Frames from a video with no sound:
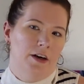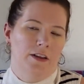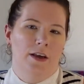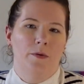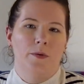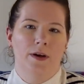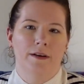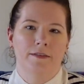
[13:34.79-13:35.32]
You're
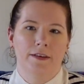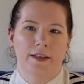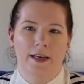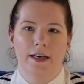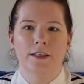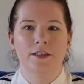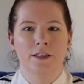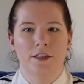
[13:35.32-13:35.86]
like, whatever, the
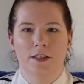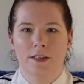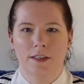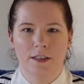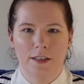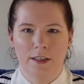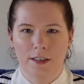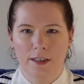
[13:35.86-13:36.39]
edge is just
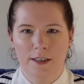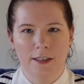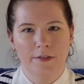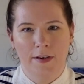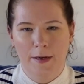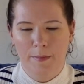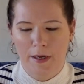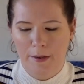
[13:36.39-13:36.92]
as good, it's
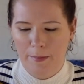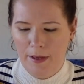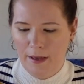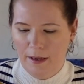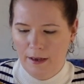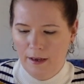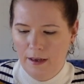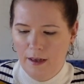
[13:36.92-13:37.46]
fine by
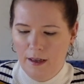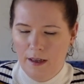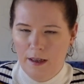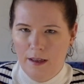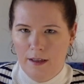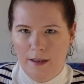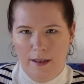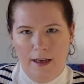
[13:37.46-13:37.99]
me.
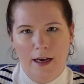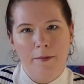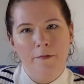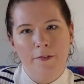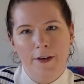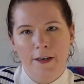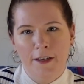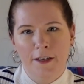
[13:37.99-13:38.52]
Like, I'm
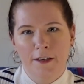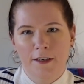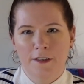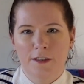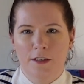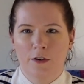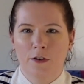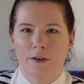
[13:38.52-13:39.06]
very curious
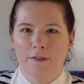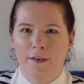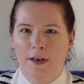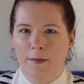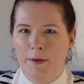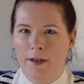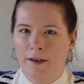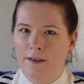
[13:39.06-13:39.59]
to know if
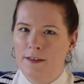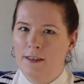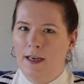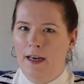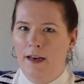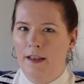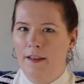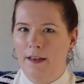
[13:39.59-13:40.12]
anybody else
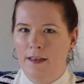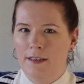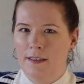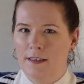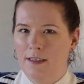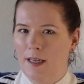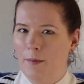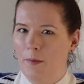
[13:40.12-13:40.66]
kind of thinks the
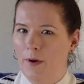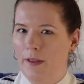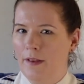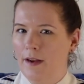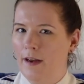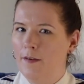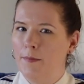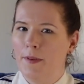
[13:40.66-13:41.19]
same way that
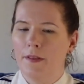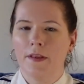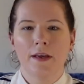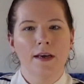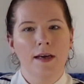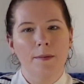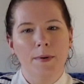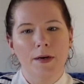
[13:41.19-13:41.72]
I've been
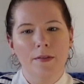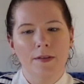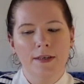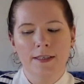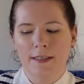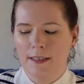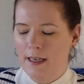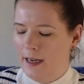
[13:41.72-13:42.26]
thinking about this.